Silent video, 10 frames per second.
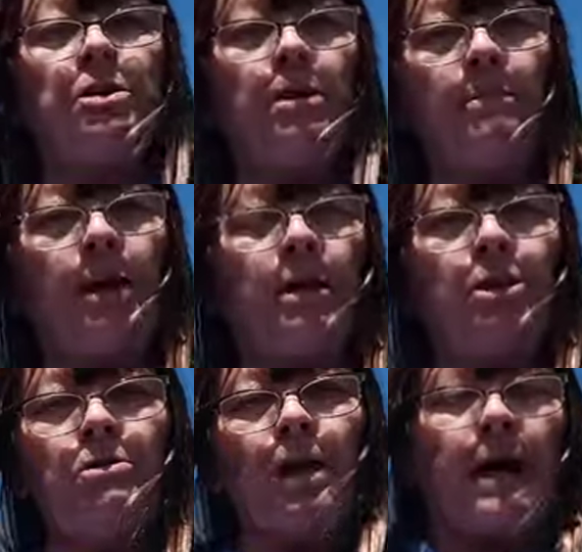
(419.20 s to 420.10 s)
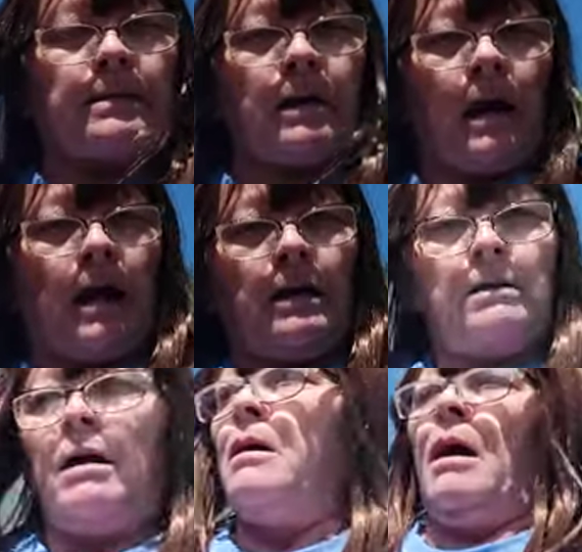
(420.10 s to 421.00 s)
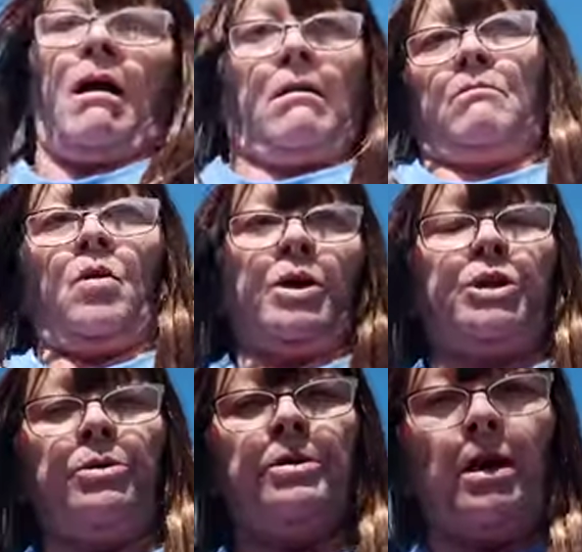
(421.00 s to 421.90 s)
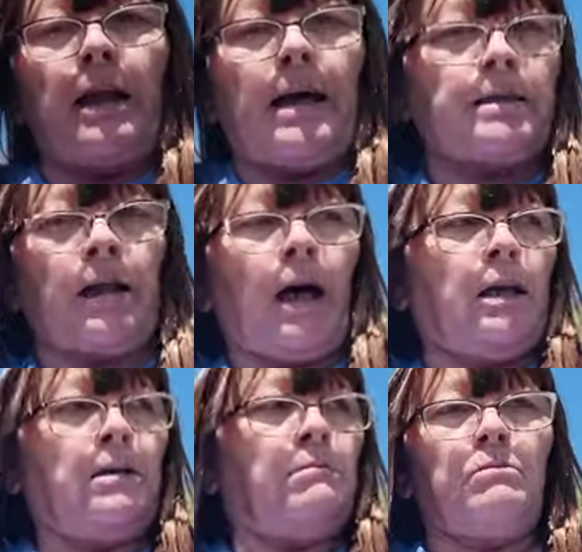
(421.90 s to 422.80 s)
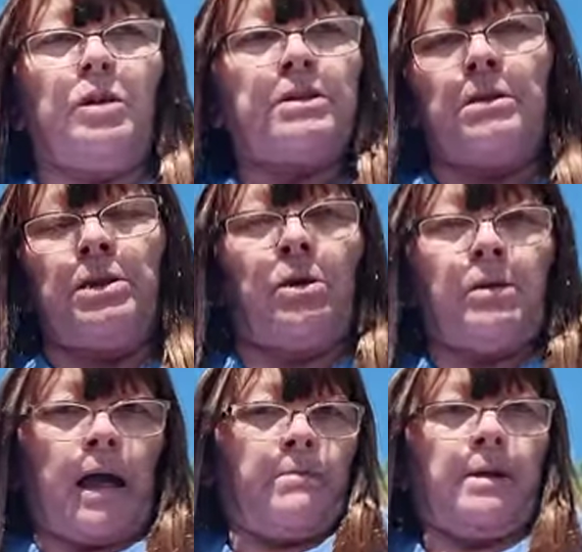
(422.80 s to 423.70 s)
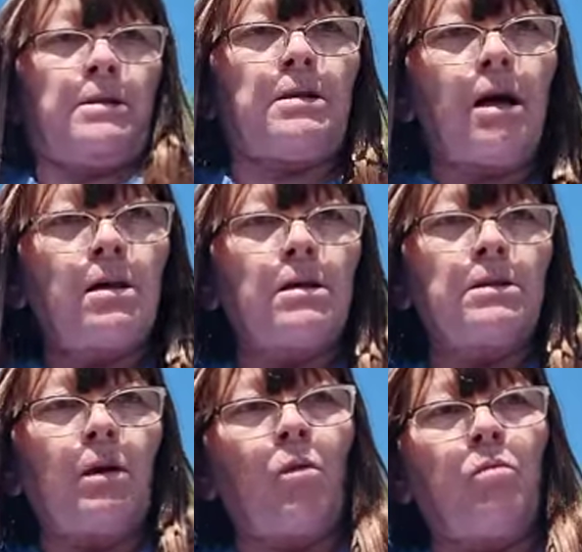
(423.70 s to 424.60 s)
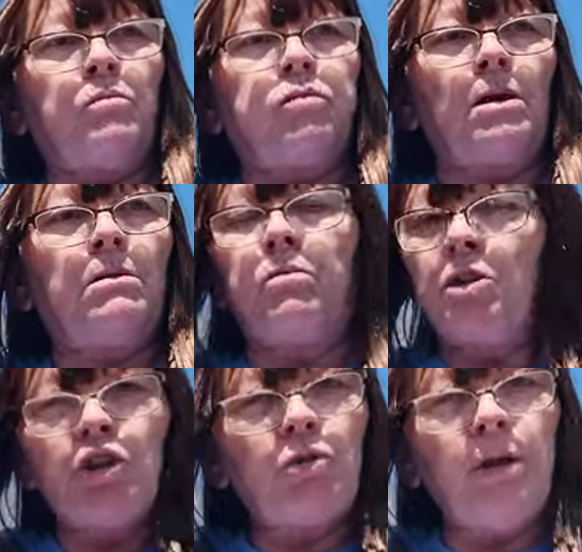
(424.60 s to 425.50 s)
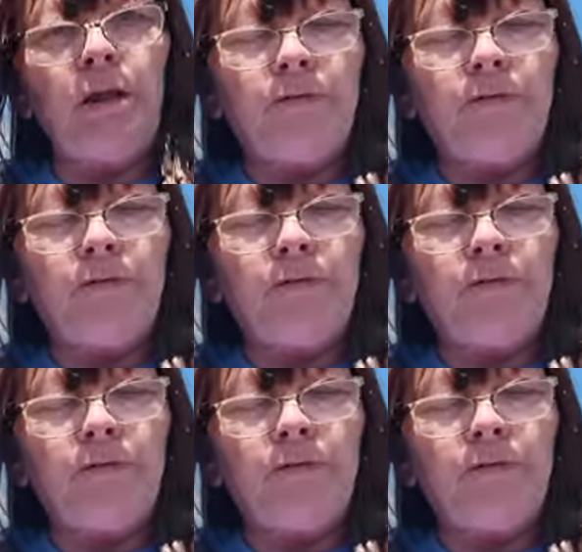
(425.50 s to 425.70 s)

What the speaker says: didn't bother you last night. What chew done last night was none of your damn concern. So what chew in